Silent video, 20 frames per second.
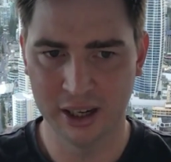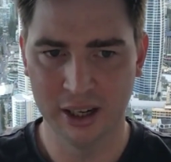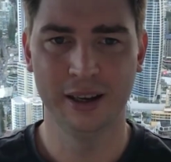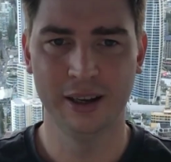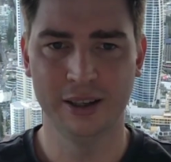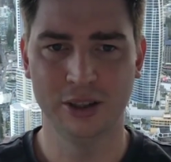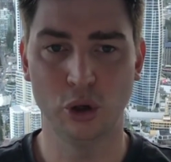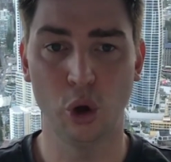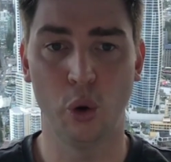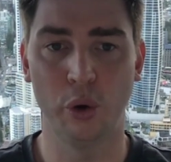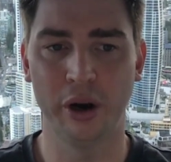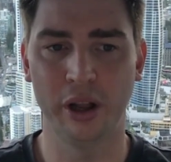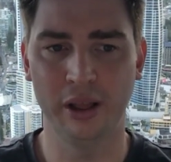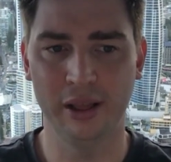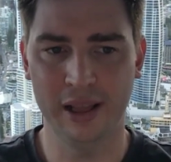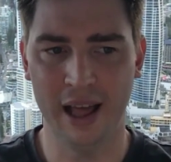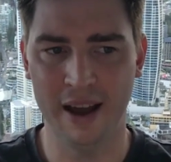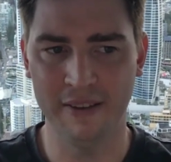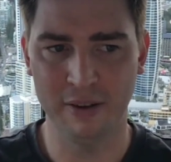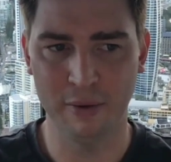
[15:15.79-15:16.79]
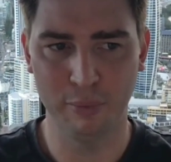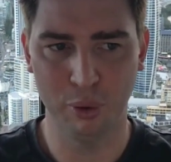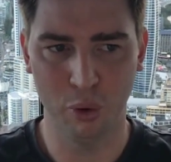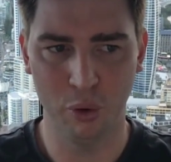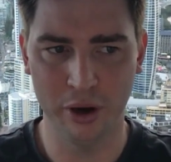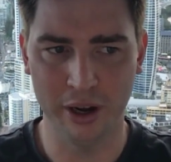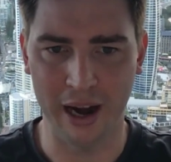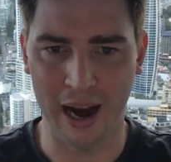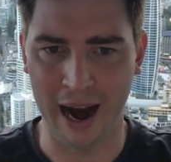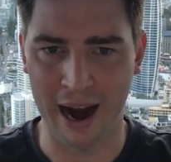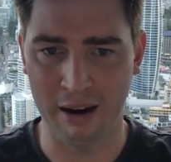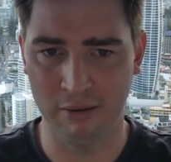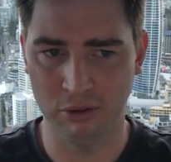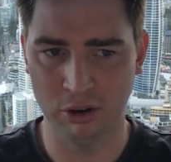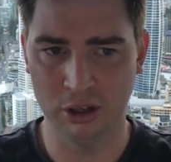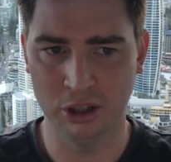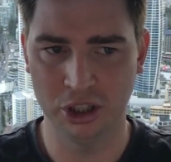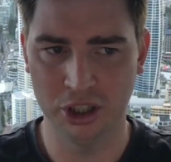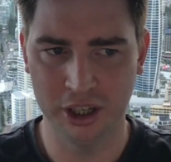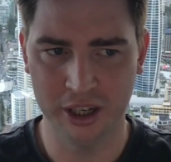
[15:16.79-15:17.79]
So an 11-point
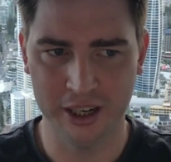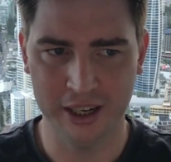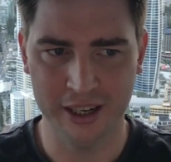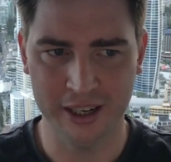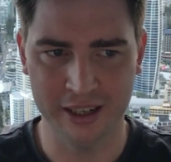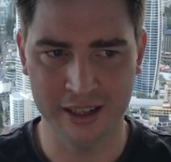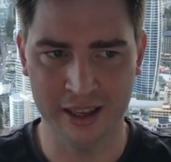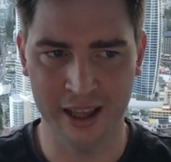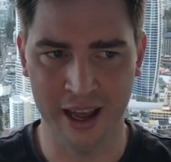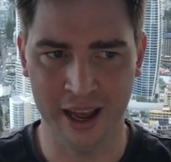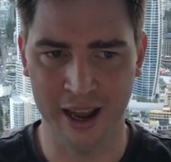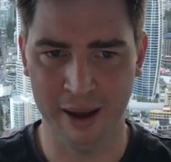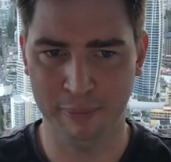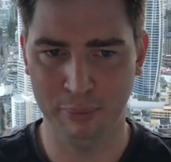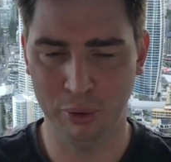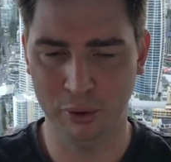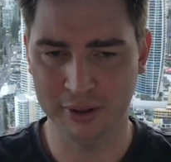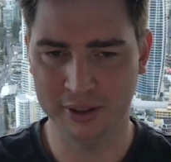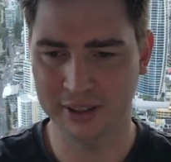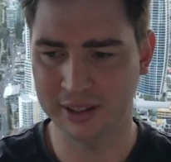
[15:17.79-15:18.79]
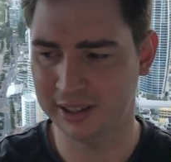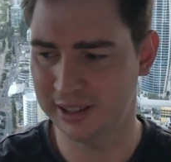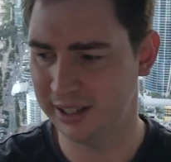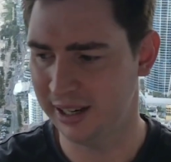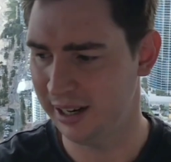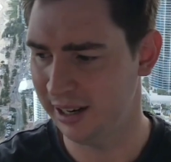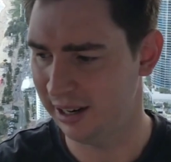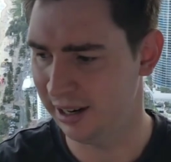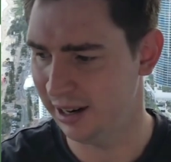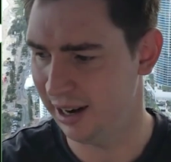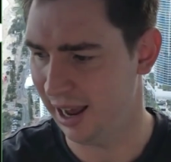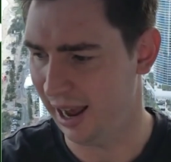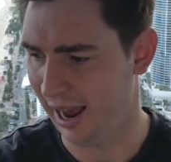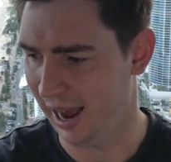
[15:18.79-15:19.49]
average in their points conceded.